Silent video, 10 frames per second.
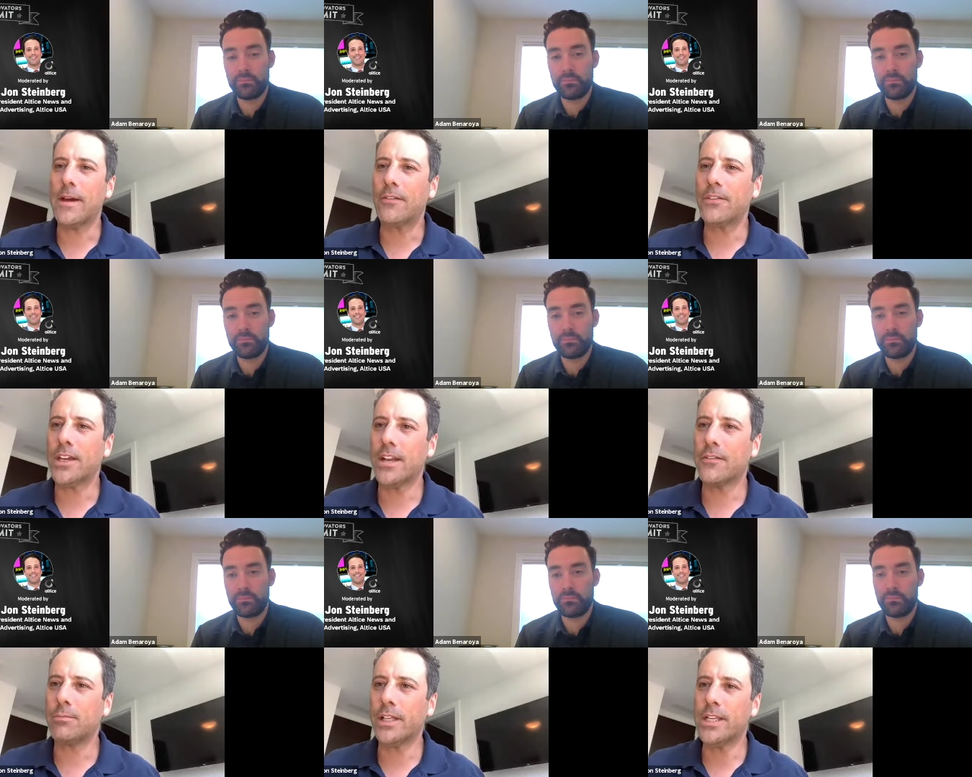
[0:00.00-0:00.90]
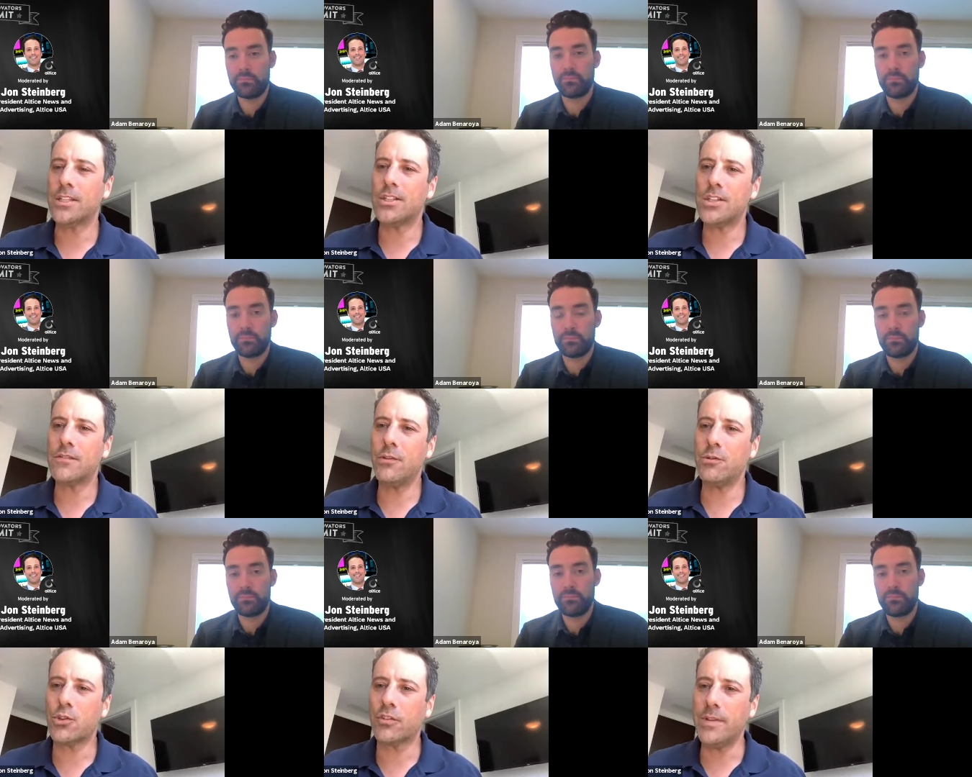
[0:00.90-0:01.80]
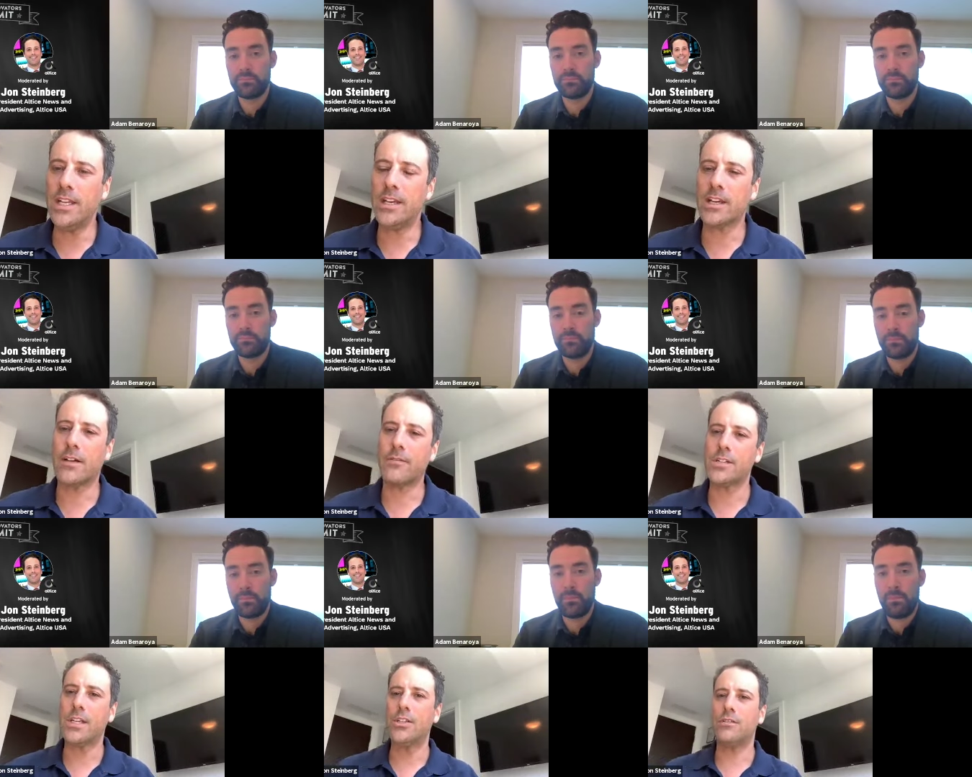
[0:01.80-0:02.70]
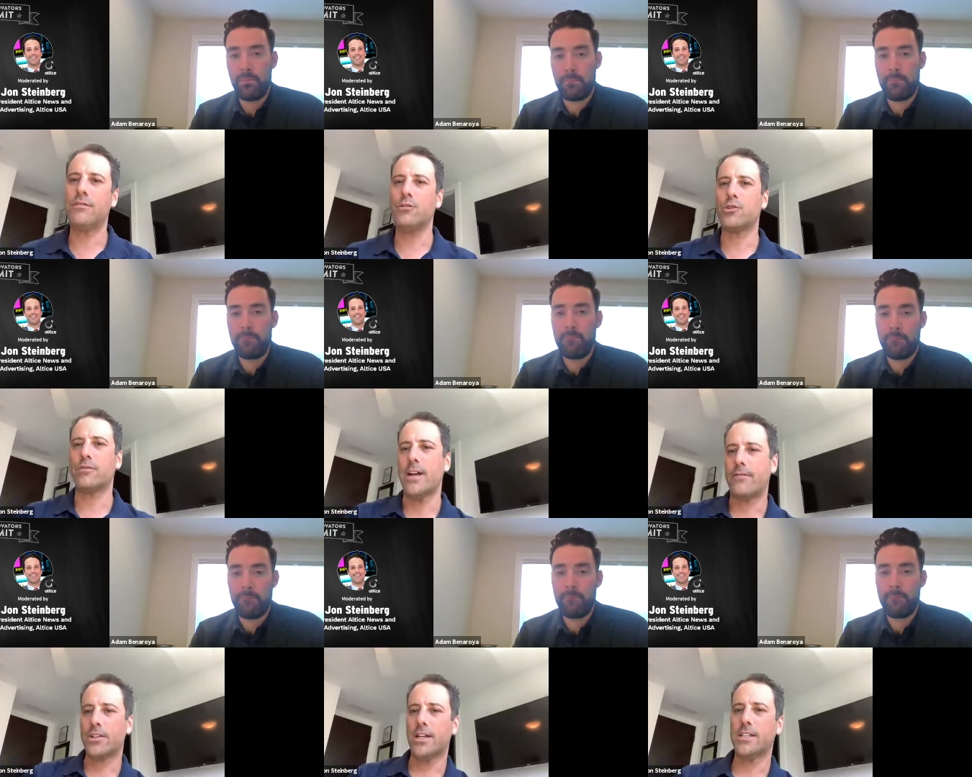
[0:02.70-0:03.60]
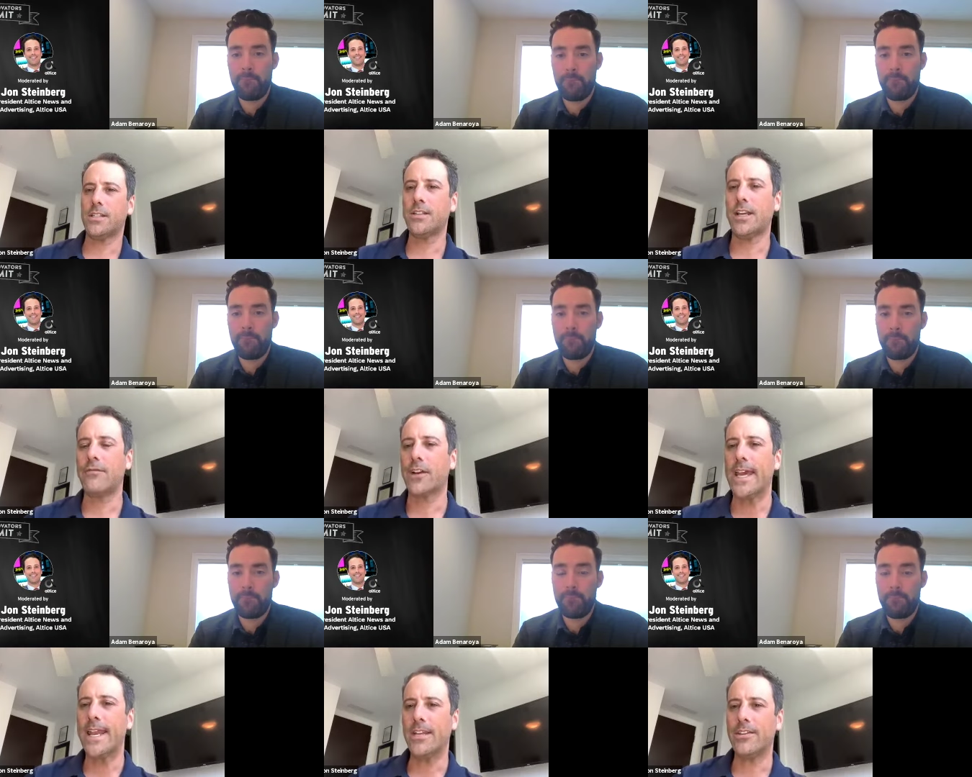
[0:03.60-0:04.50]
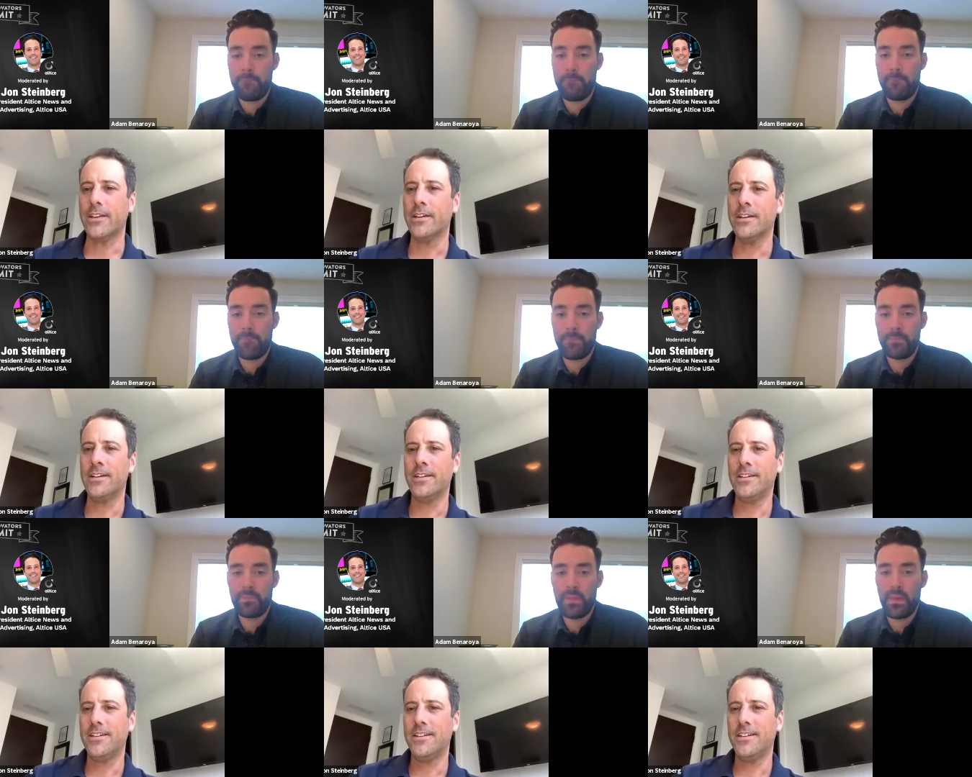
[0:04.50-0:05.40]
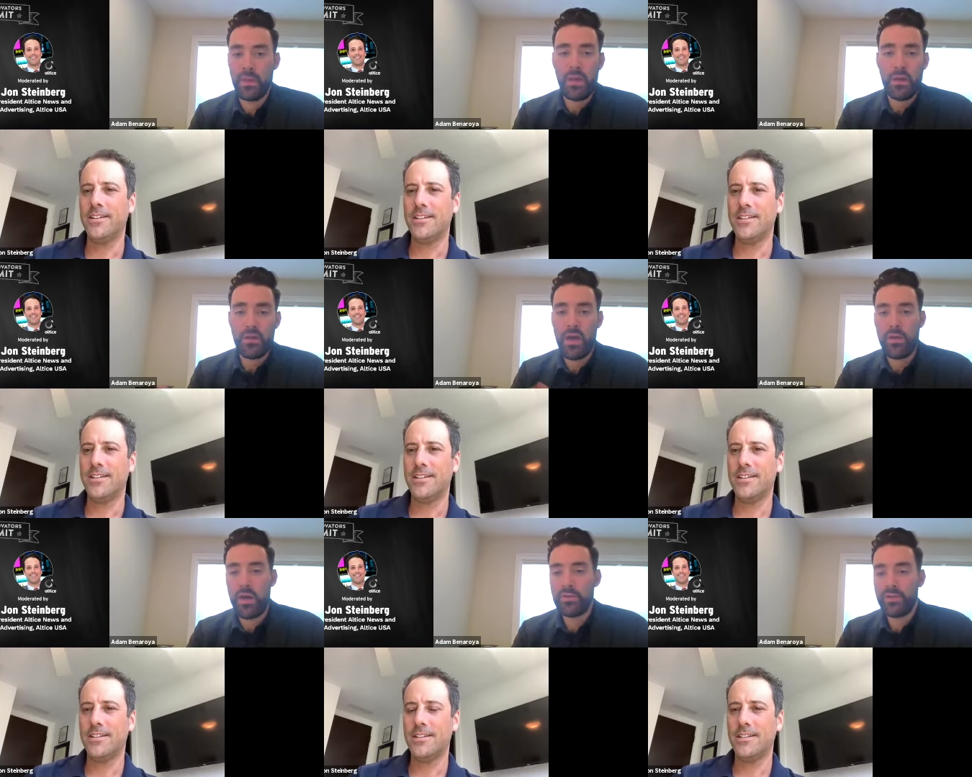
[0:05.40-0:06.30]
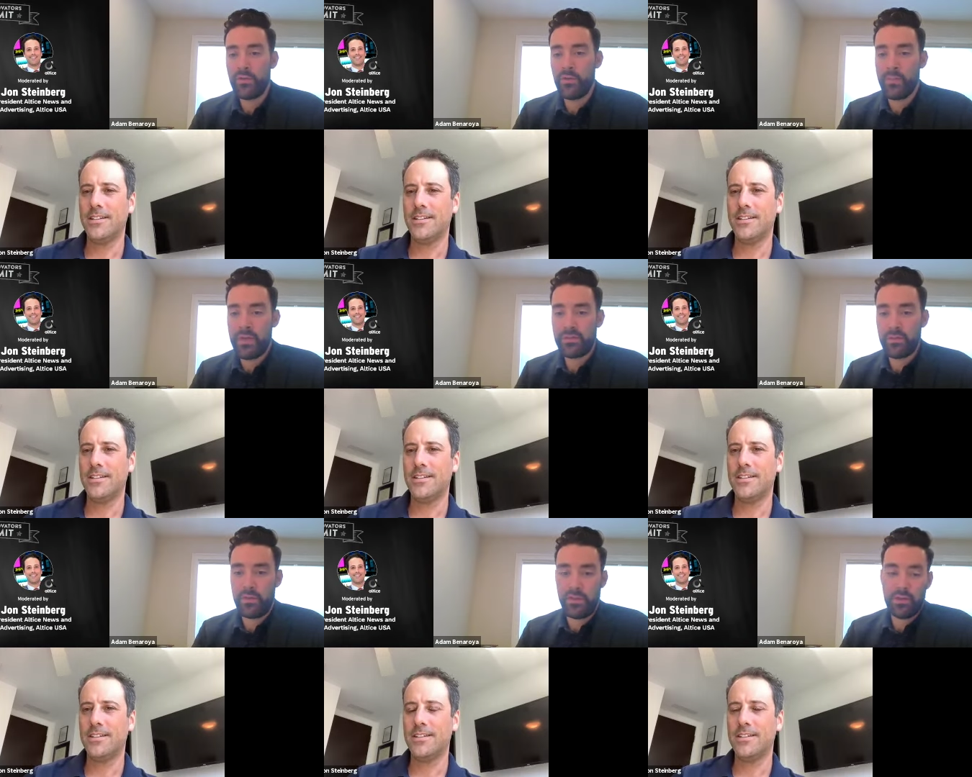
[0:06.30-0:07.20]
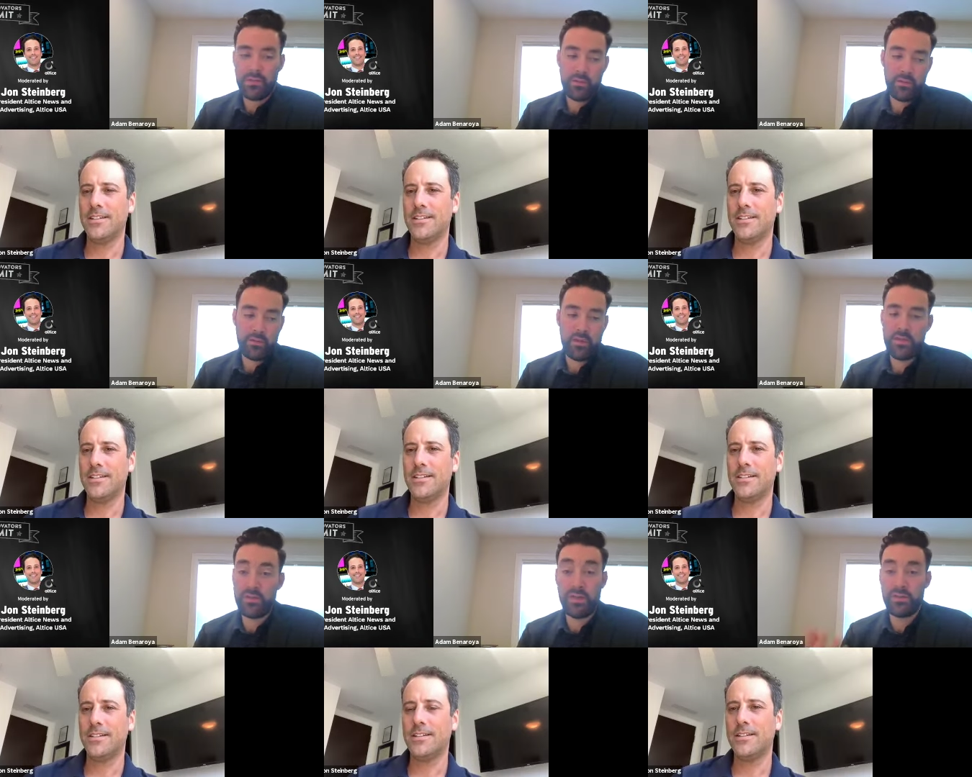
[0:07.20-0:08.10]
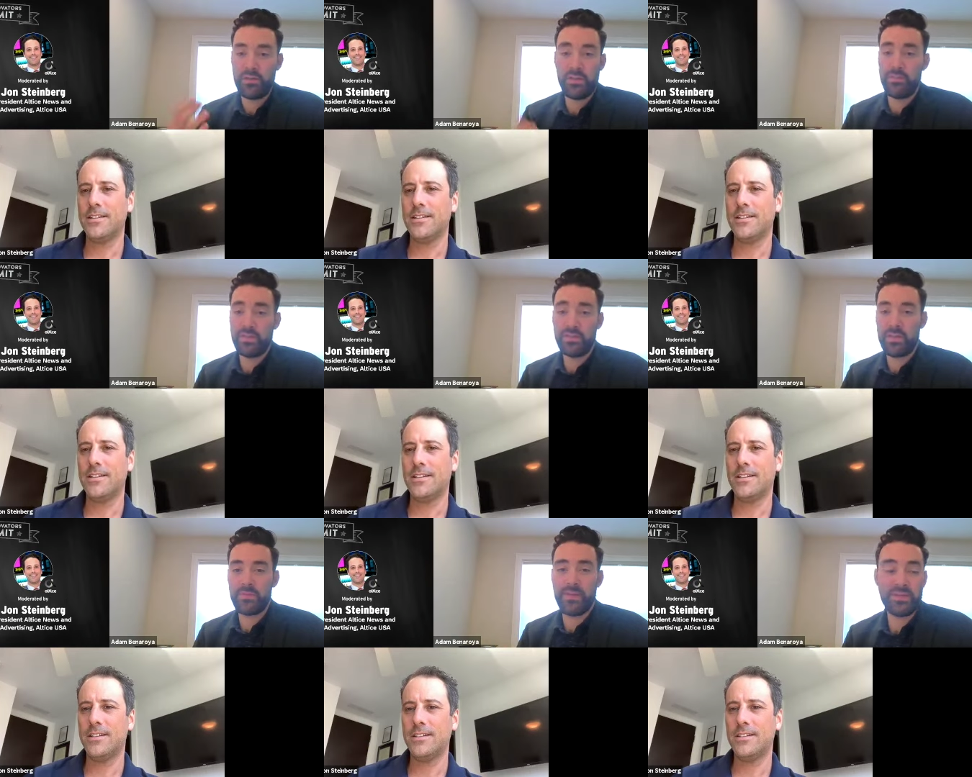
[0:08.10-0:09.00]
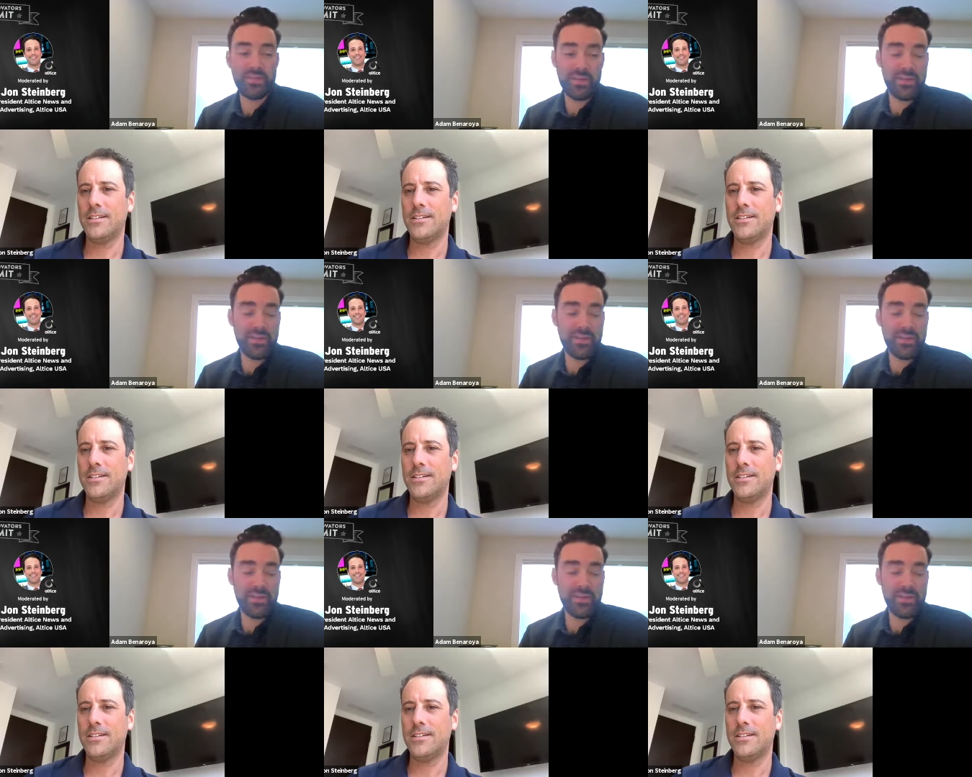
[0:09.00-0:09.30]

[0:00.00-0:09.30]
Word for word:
Speaker 1: about that kind of plays into this future media conversation, future of advertising? Did I forget anything?
Speaker 2: Yeah, I would say going back to the and you did you did bring this up, so I just didn't